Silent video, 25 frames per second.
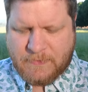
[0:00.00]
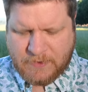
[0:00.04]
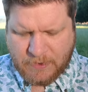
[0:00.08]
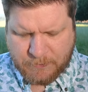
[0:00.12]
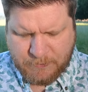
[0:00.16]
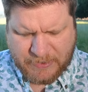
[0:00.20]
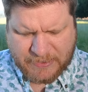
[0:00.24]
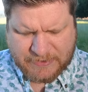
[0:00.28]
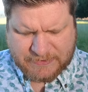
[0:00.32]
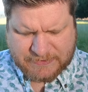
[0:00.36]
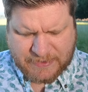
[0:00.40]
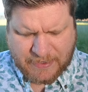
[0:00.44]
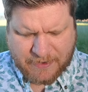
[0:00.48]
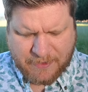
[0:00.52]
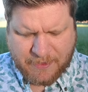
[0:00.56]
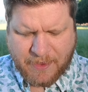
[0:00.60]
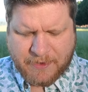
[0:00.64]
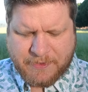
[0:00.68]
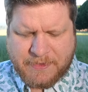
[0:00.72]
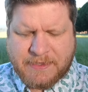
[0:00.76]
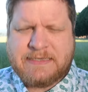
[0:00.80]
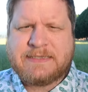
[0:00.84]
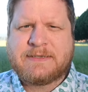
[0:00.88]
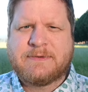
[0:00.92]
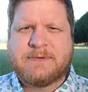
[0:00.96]
because I
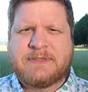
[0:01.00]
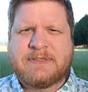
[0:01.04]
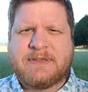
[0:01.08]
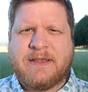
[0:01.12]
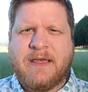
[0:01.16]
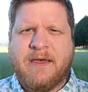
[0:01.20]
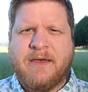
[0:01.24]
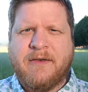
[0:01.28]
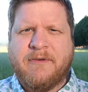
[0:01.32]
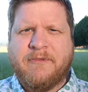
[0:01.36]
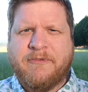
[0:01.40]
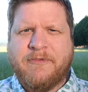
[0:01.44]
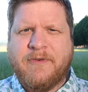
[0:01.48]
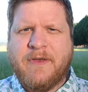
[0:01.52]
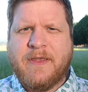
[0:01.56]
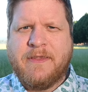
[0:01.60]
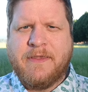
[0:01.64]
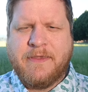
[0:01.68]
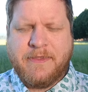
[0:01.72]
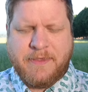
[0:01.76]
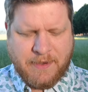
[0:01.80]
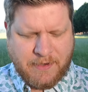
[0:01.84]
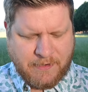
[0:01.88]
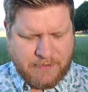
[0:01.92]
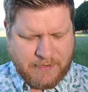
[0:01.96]
thought this was a fun
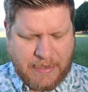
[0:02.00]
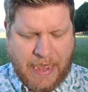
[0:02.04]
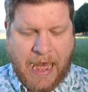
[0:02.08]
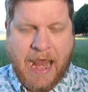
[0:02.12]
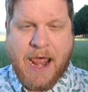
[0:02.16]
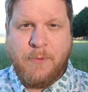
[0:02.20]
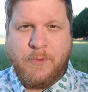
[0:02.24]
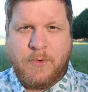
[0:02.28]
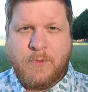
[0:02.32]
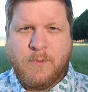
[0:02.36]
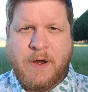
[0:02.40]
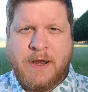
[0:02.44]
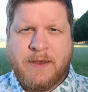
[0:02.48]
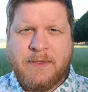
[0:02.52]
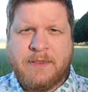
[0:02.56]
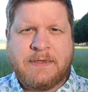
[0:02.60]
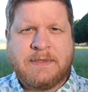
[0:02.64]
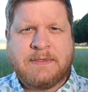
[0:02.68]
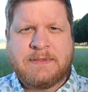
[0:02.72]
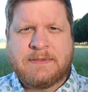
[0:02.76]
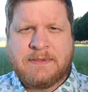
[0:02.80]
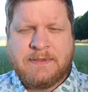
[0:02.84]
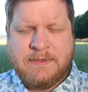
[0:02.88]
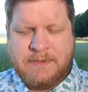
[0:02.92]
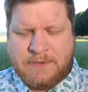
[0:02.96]
thing that I would wear
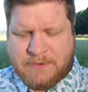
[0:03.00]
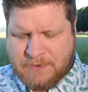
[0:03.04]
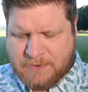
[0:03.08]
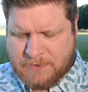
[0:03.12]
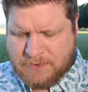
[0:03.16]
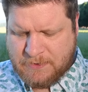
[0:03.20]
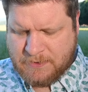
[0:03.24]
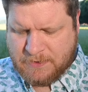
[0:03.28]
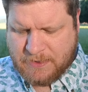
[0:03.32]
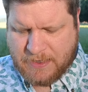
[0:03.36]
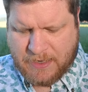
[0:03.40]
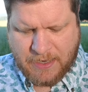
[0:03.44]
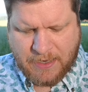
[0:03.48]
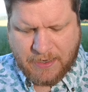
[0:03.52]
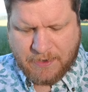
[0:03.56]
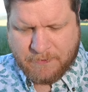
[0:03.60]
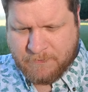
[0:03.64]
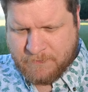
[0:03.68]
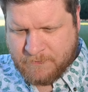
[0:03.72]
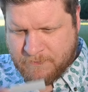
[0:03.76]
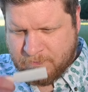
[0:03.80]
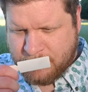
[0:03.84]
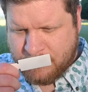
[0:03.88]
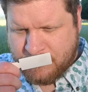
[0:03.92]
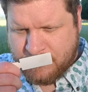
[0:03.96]
this. I
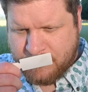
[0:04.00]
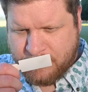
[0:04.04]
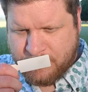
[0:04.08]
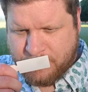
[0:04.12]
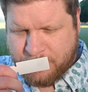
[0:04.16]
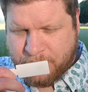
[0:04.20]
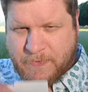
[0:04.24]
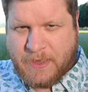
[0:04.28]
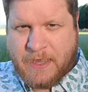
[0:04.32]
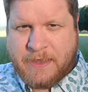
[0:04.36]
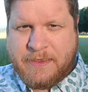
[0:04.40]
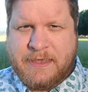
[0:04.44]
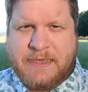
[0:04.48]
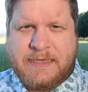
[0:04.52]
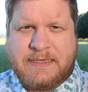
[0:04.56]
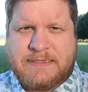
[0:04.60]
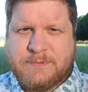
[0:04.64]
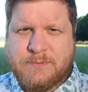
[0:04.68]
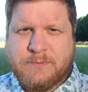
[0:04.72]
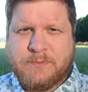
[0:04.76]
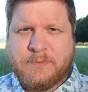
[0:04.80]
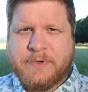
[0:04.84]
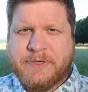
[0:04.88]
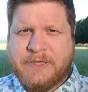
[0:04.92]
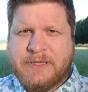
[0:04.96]
think it's
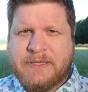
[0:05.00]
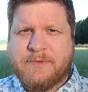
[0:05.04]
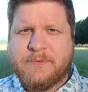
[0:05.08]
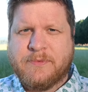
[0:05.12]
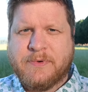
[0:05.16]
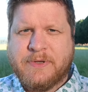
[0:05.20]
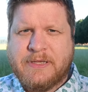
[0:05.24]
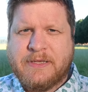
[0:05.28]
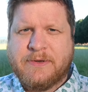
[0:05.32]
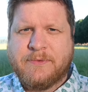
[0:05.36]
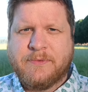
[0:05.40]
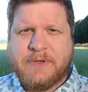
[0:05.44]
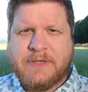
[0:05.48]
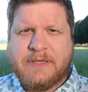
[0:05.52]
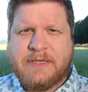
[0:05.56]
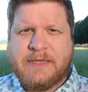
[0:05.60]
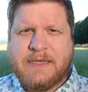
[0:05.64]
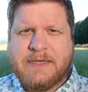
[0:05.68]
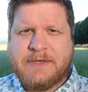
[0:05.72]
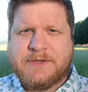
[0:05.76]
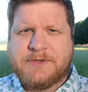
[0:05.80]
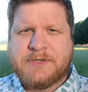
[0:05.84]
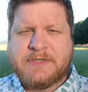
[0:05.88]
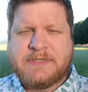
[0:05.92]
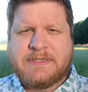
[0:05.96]
really, really, really
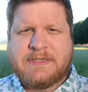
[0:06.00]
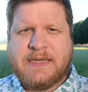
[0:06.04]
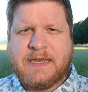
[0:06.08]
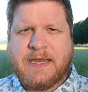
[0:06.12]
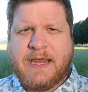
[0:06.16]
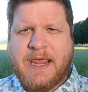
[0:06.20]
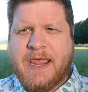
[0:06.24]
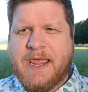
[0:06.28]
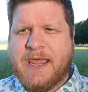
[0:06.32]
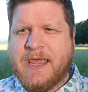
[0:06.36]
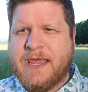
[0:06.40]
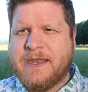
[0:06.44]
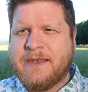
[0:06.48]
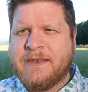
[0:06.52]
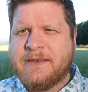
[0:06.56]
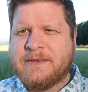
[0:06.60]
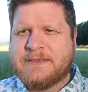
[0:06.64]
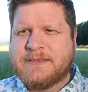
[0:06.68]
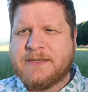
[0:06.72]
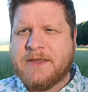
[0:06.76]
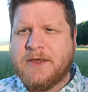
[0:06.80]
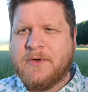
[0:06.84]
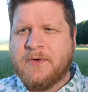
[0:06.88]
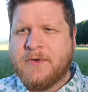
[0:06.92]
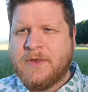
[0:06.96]
interesting. And
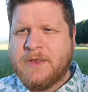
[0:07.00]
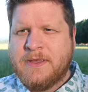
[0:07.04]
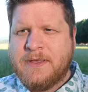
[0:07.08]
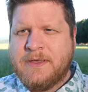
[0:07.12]
so,